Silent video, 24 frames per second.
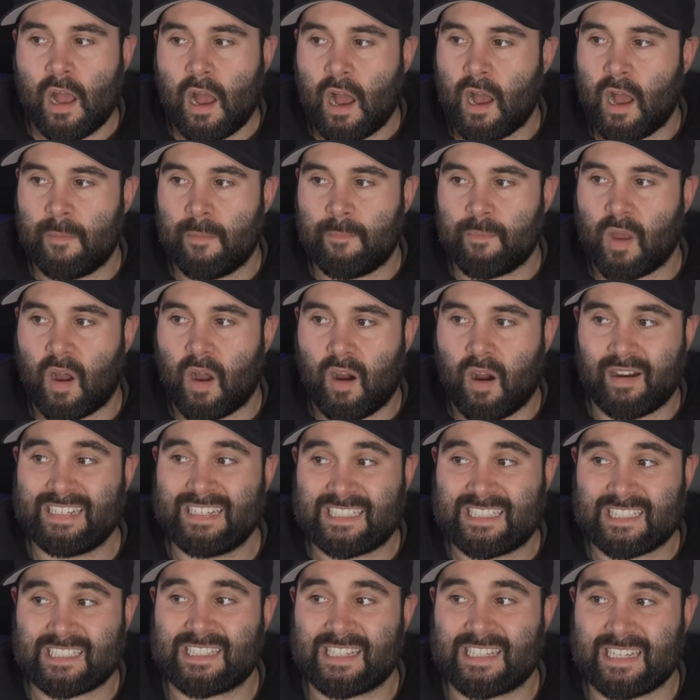I
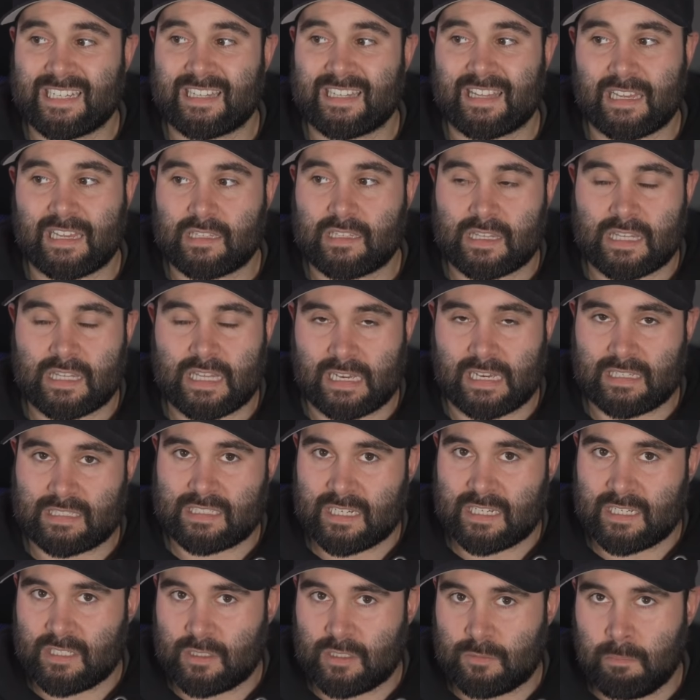just think that
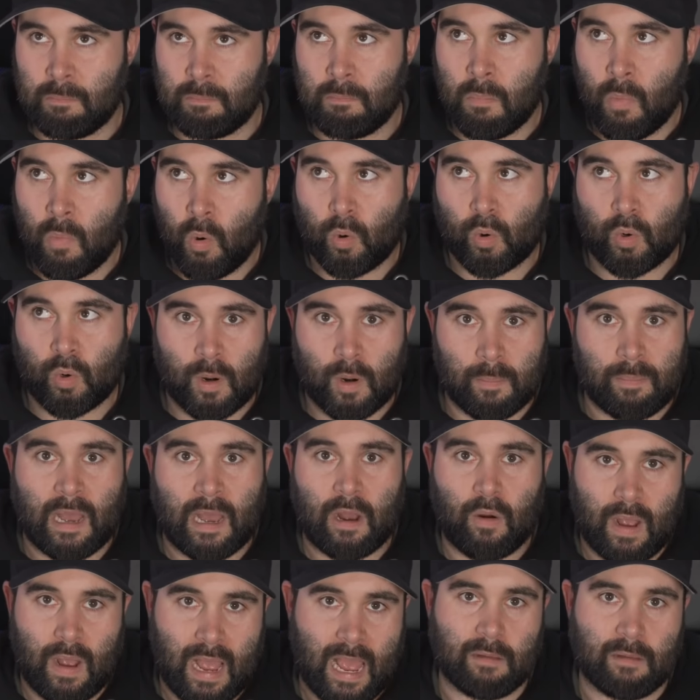says more
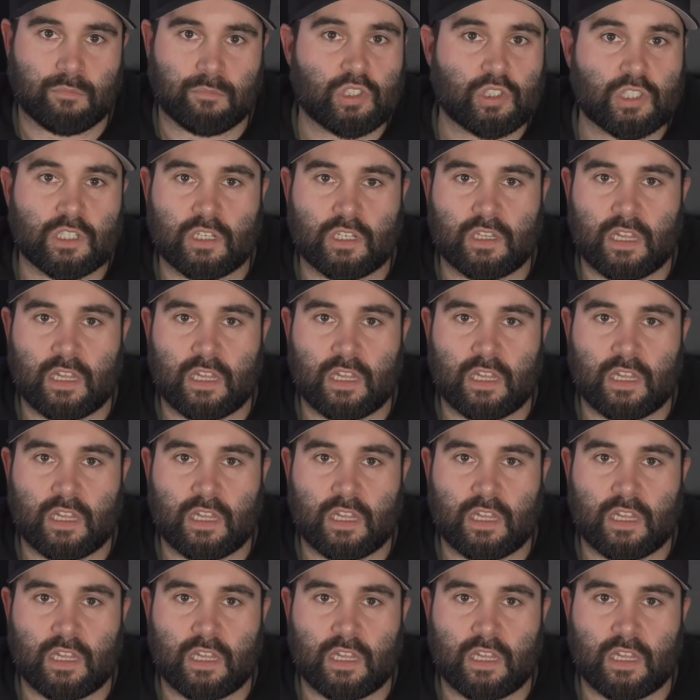about Hampshire.